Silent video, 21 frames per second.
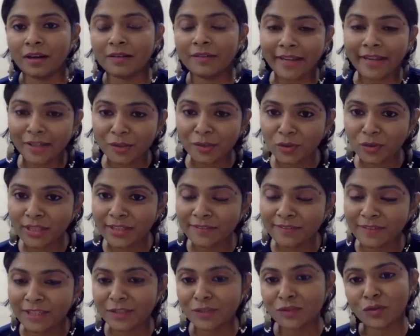A very good
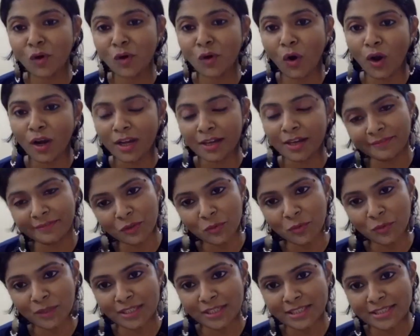evening to all our
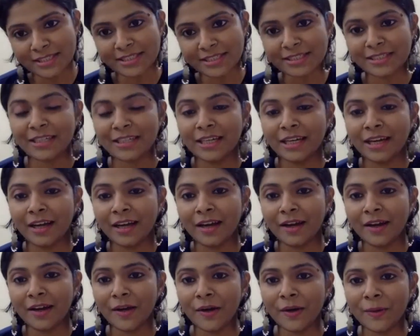viewers.
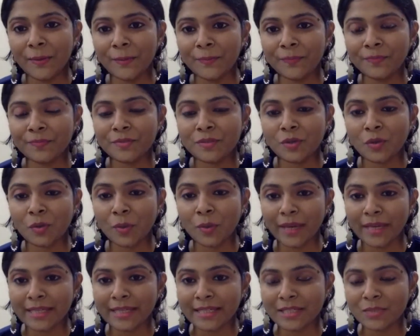So
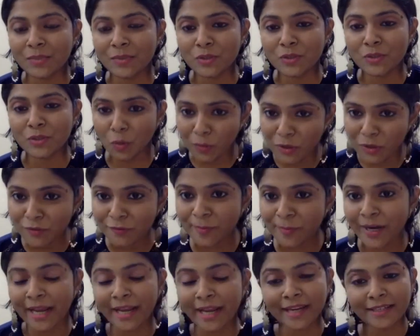it is with so much
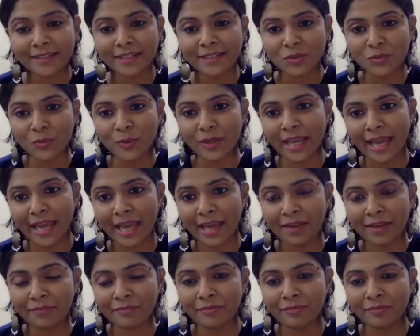of pride that we
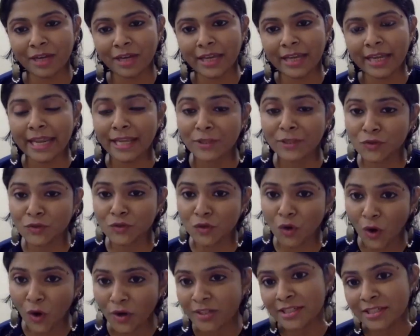have an
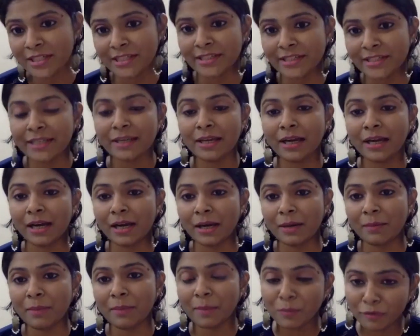extraordinary
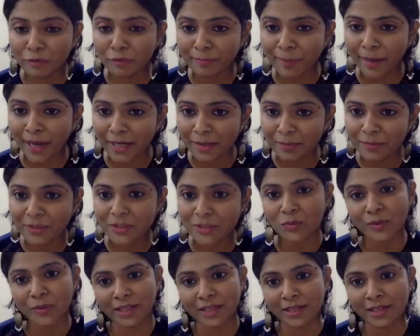member of
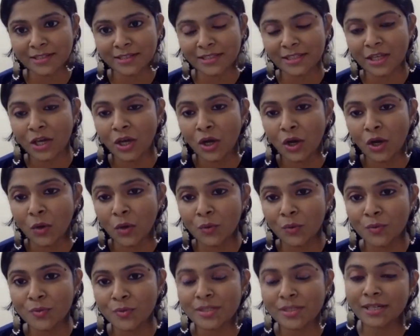parliament with us,
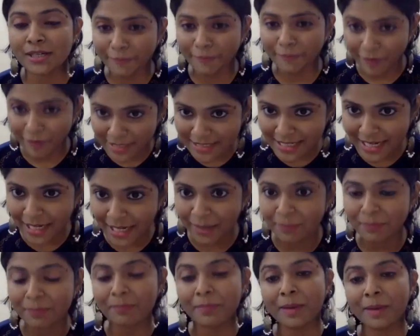who's a first
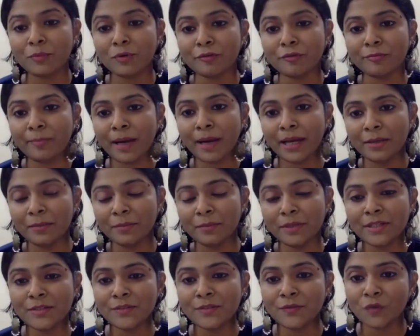time member of
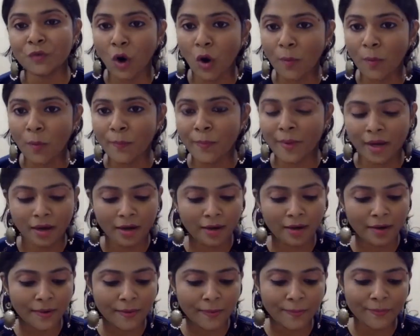parliament from
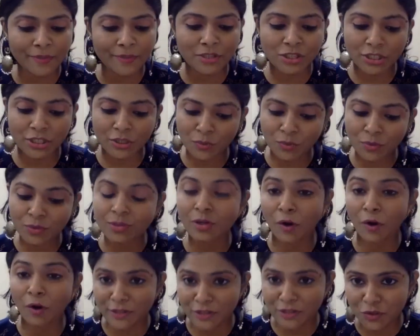Shirur
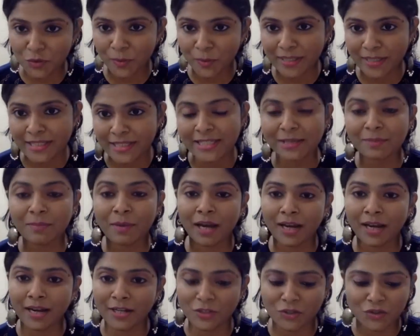constituency,
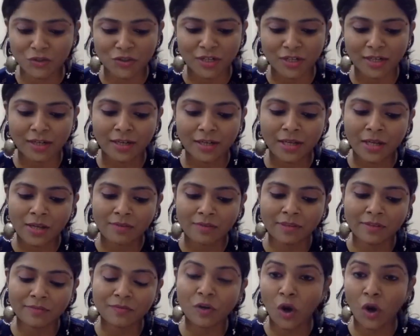Maharashtra.
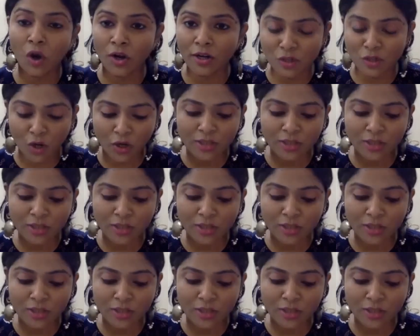We've got